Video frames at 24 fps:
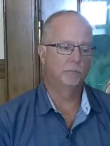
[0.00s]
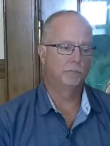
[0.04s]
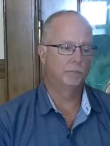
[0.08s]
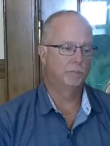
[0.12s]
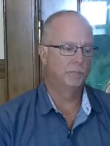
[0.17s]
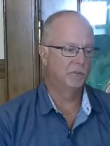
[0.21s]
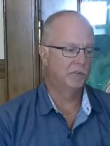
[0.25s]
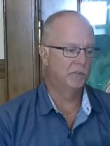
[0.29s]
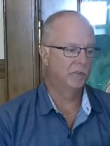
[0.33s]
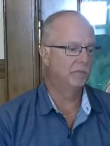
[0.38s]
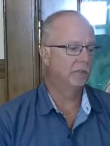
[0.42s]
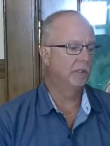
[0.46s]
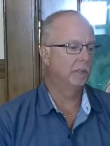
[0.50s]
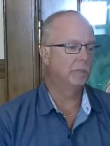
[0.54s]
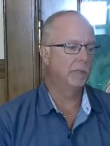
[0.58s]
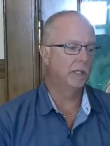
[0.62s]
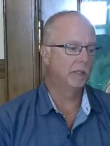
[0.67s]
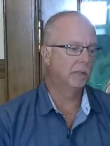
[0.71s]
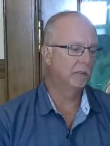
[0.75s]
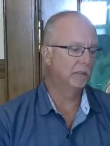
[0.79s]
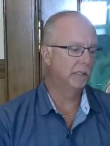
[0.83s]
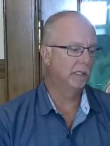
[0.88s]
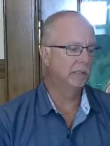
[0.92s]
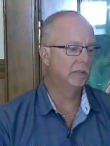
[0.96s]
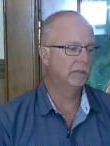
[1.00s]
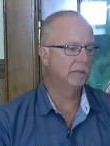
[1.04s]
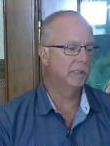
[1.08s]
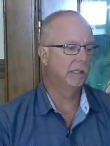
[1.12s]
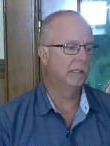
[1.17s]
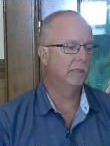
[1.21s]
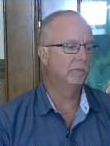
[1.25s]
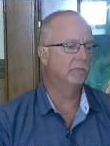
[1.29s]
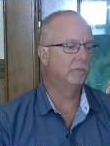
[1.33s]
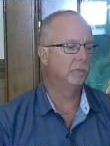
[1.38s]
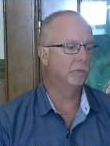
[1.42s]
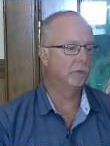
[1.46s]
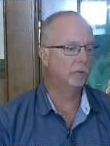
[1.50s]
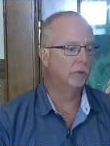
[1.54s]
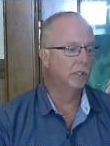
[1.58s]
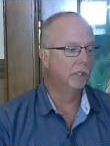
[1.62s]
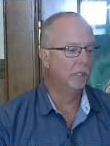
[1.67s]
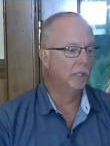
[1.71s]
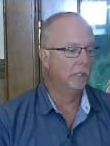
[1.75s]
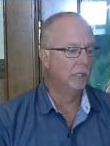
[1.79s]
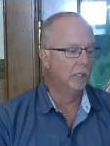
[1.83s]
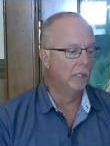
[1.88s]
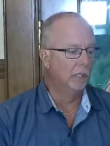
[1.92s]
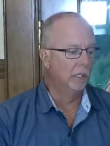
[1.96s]
specific amount of day and time for
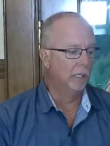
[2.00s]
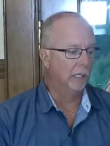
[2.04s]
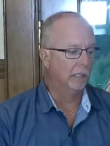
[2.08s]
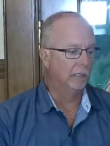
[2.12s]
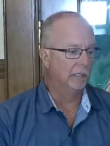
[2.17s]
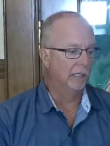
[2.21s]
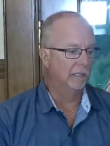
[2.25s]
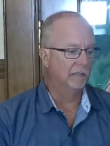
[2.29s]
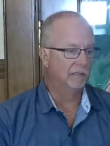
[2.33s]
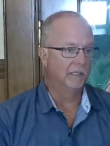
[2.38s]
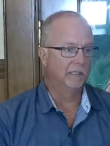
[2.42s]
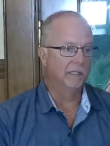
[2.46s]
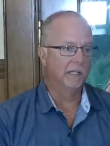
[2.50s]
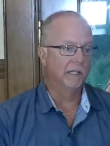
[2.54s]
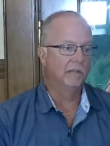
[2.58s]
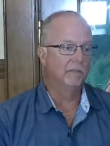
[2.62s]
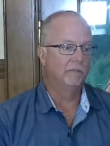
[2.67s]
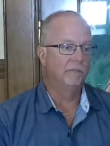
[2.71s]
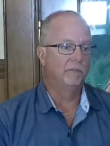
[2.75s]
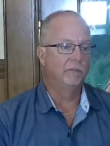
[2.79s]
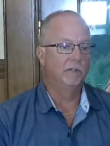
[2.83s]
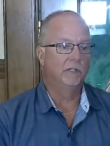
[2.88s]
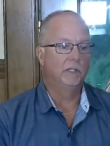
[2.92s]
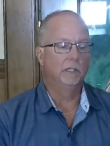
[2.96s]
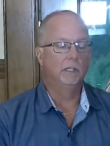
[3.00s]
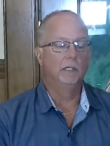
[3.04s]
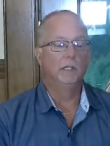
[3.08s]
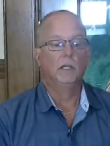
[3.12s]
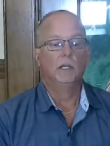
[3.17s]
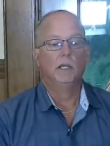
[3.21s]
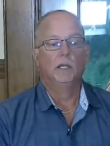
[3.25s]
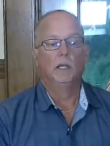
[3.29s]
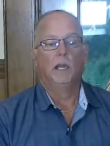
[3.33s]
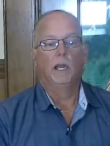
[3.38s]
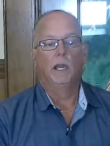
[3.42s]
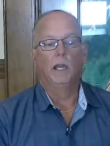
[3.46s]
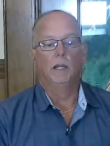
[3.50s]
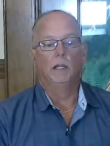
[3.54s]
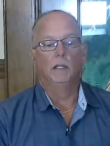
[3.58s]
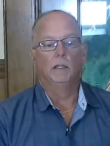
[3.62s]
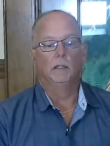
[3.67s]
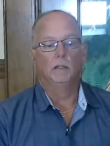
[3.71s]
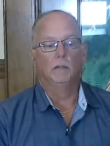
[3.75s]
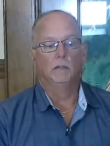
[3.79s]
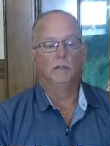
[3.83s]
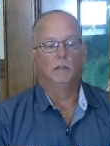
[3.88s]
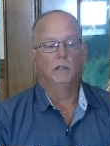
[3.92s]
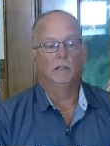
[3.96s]
a designated fee,
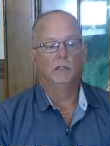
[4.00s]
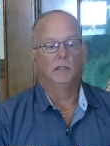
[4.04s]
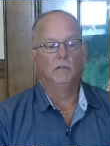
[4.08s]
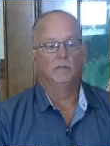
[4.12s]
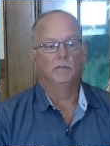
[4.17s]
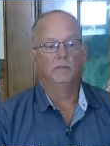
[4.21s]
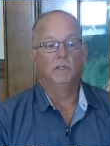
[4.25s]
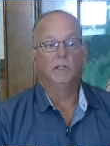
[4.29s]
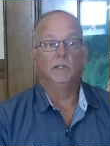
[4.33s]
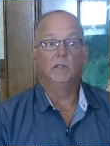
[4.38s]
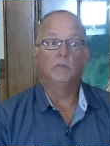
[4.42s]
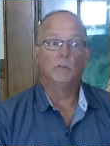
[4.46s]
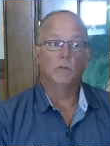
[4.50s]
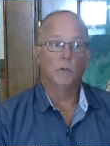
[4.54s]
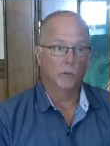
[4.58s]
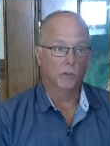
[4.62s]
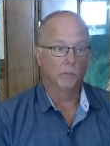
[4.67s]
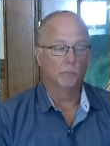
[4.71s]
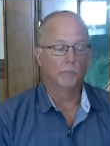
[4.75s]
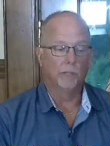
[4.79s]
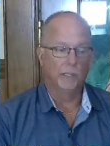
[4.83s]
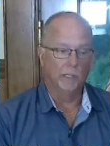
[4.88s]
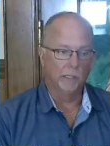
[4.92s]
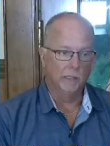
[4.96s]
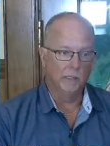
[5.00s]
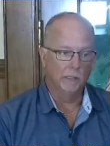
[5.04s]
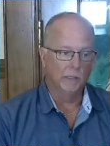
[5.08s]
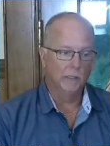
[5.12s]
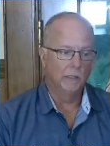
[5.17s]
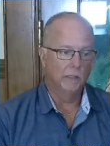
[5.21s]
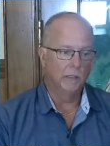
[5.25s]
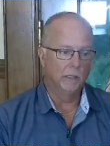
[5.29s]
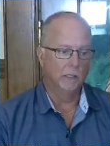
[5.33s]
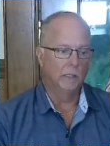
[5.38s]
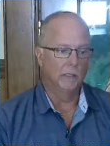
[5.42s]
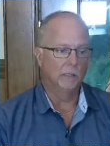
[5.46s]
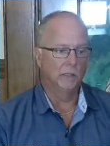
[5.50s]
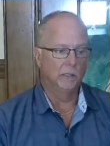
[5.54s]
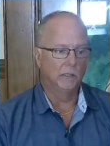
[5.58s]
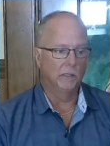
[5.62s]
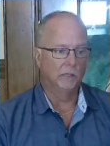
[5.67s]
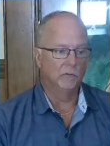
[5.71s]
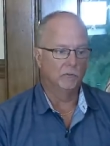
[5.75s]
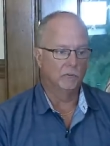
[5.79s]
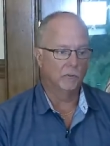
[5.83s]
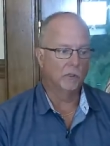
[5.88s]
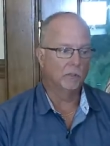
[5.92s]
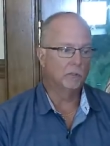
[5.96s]
and the fees go to pay the
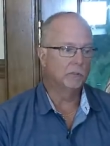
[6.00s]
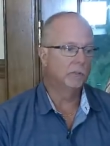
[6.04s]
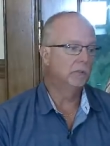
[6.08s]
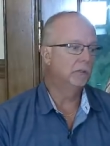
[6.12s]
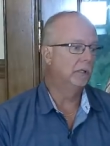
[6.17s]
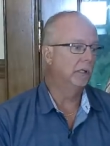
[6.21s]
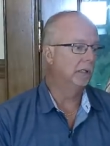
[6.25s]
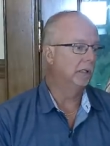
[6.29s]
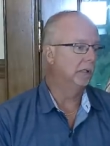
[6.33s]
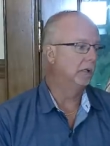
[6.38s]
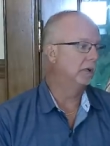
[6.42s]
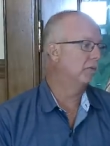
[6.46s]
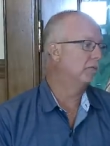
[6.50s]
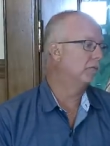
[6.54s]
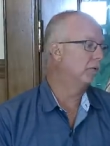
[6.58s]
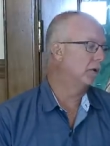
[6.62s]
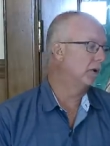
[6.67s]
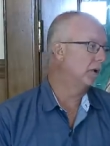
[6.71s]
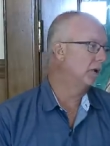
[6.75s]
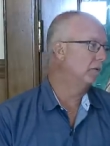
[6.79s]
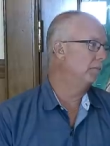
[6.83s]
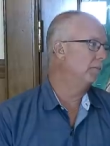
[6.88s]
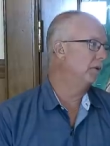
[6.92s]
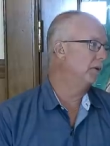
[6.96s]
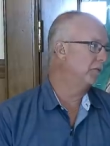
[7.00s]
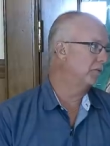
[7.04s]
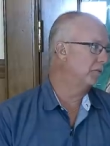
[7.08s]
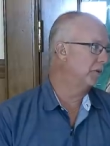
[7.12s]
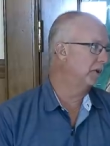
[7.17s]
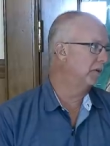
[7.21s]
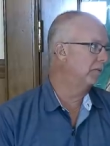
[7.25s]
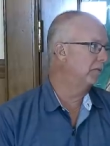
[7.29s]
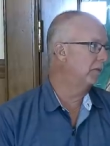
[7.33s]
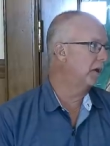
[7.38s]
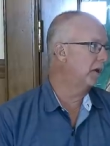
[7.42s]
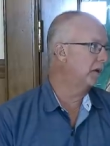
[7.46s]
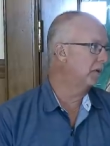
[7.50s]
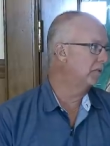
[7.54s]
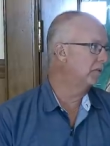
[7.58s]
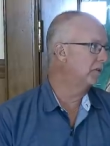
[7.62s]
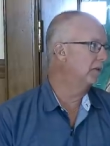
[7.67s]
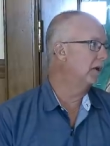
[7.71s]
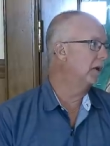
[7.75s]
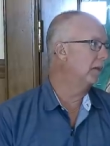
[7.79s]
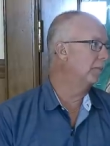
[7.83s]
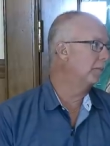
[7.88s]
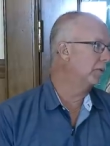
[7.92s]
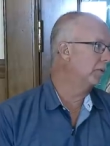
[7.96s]
instructor and cover our administrative costs
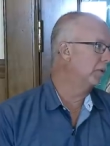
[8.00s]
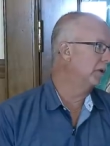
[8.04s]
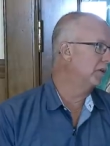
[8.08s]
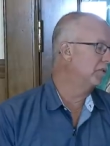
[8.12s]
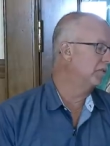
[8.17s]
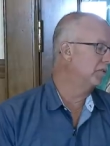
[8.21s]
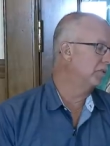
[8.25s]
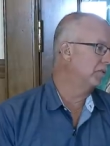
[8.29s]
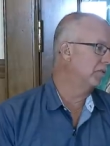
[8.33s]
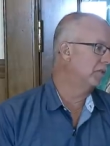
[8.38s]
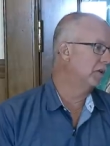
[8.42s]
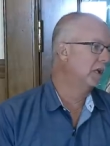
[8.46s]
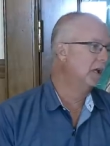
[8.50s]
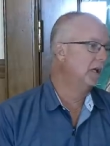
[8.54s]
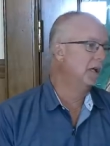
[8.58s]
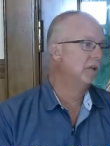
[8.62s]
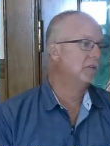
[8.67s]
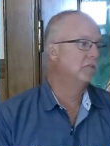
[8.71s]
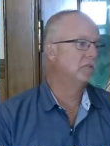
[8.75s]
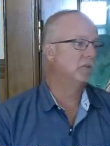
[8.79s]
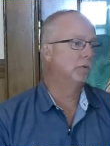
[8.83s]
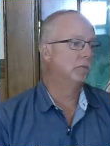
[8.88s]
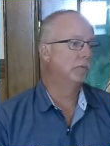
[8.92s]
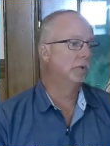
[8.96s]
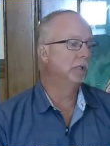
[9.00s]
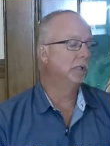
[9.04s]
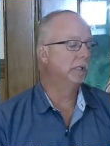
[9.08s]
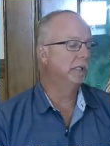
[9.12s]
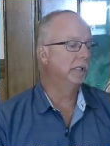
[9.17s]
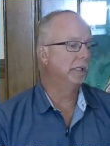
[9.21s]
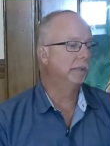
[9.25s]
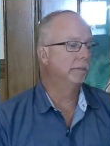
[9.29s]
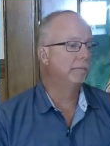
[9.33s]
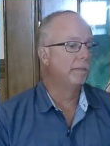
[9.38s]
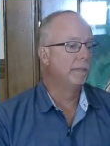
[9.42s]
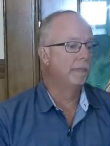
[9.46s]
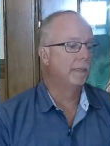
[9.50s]
and operations. So really,